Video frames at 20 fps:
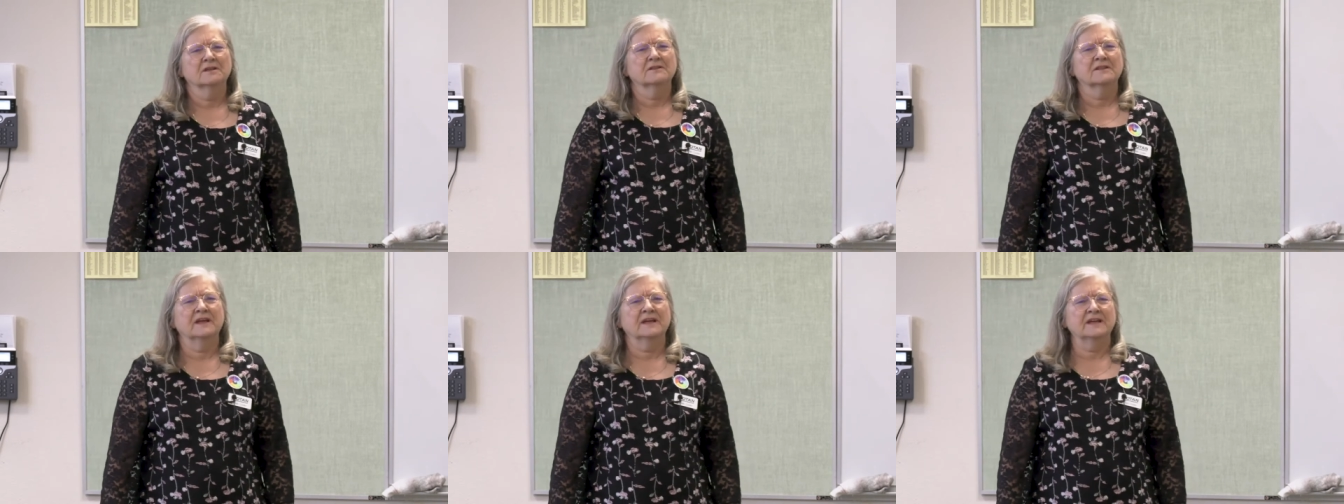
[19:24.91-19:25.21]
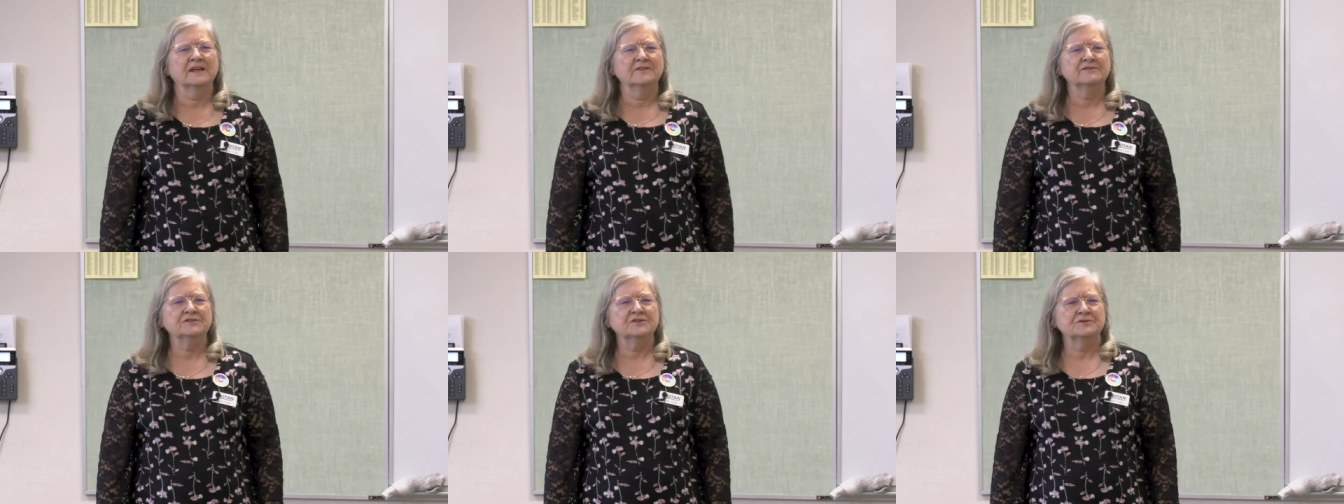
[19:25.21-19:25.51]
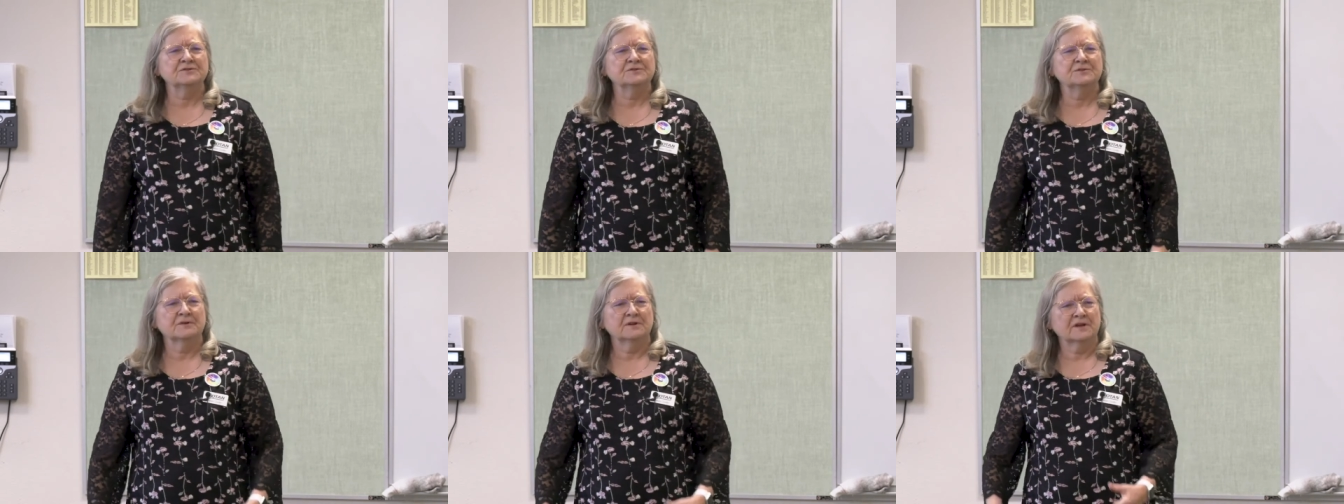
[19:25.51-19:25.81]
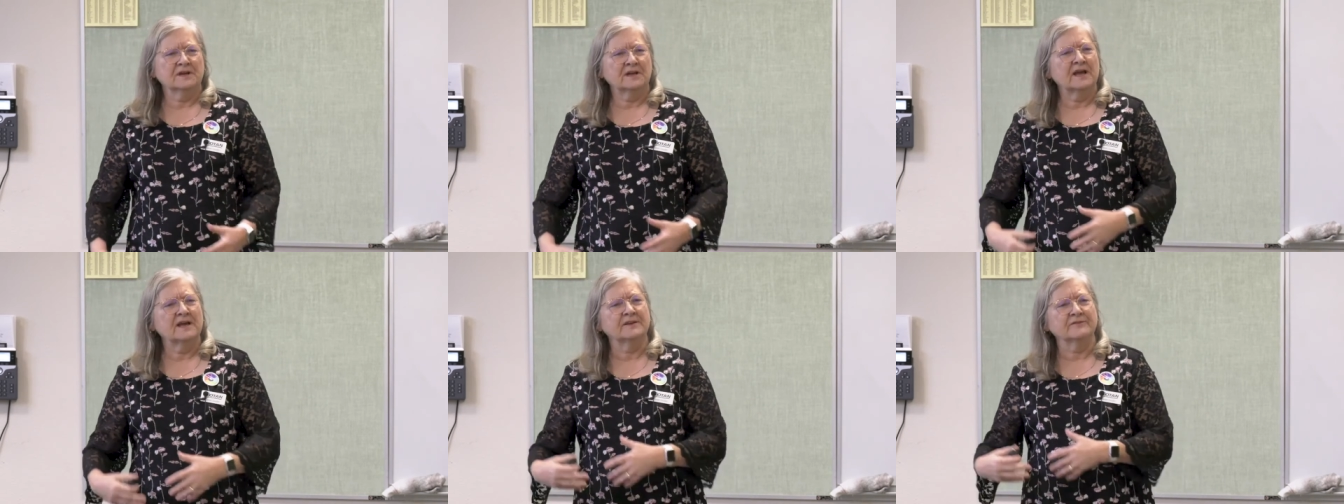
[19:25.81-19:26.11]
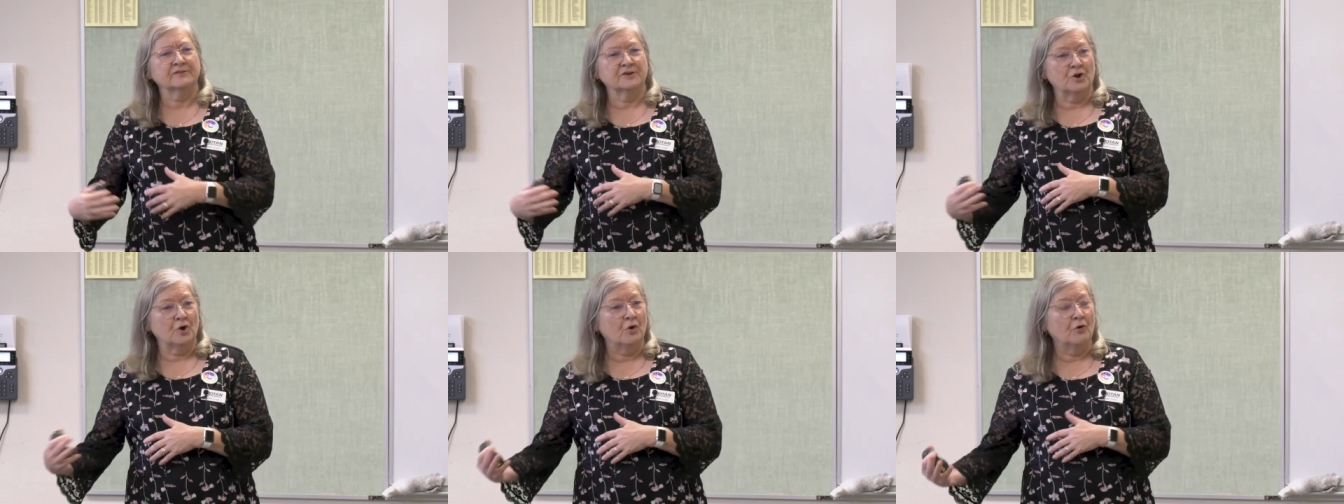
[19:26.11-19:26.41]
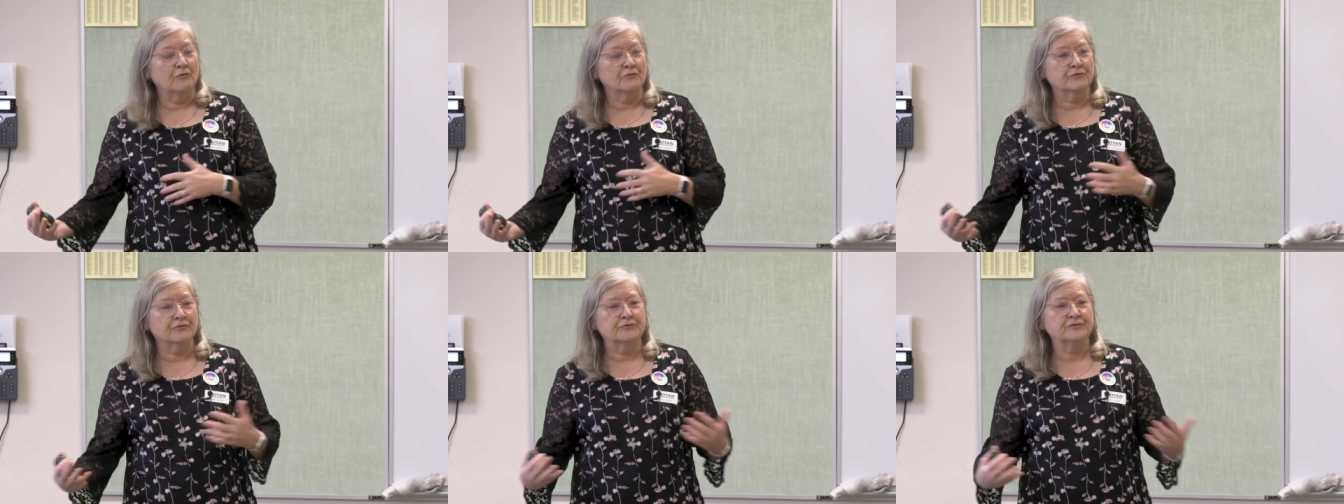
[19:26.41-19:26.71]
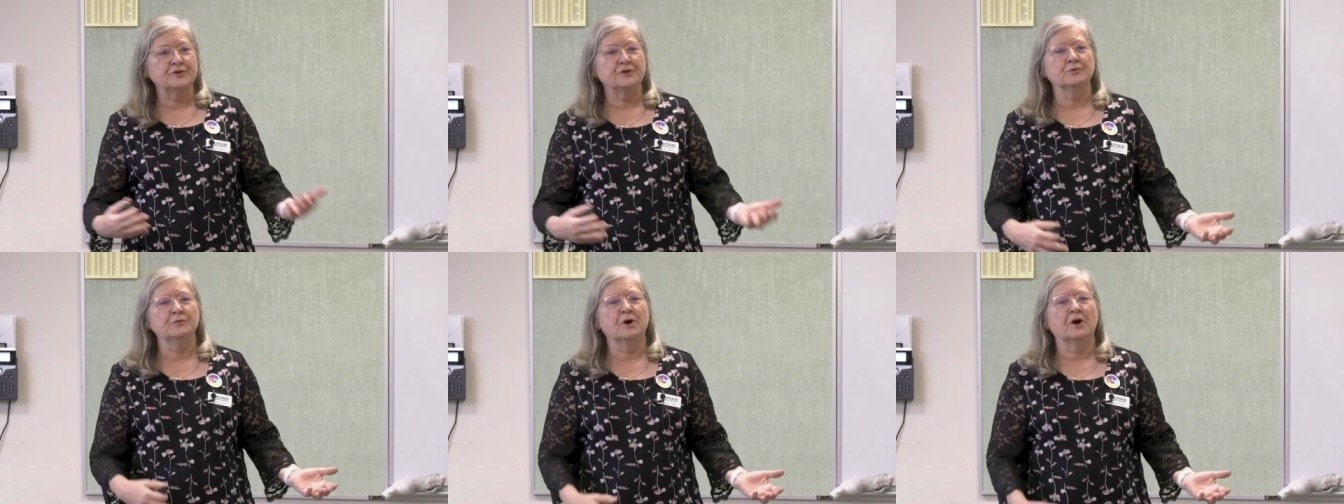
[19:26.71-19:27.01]
That gives you kind of an
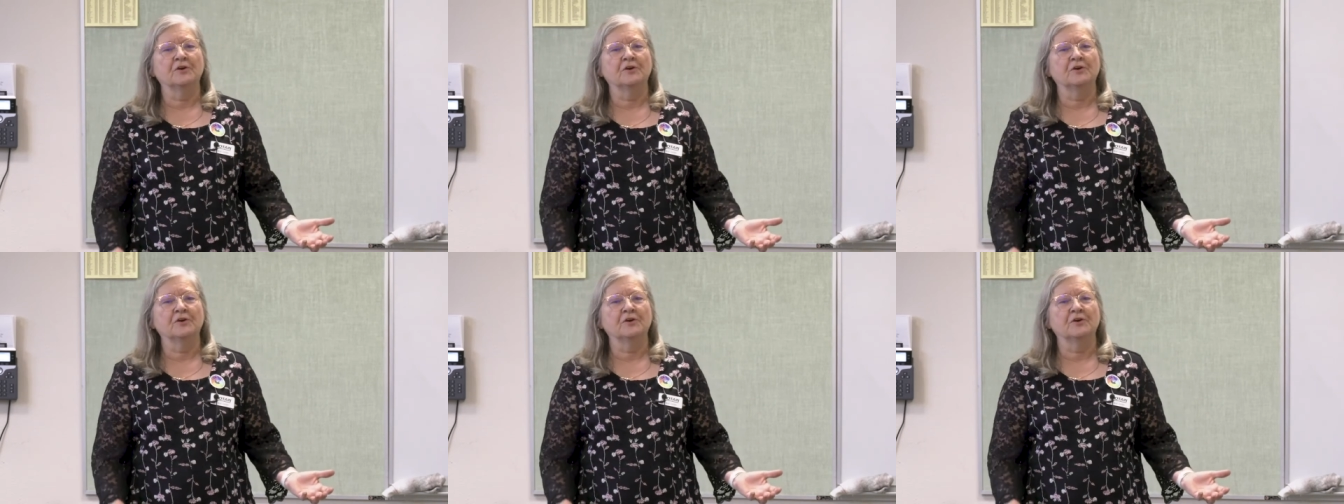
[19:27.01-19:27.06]
overview,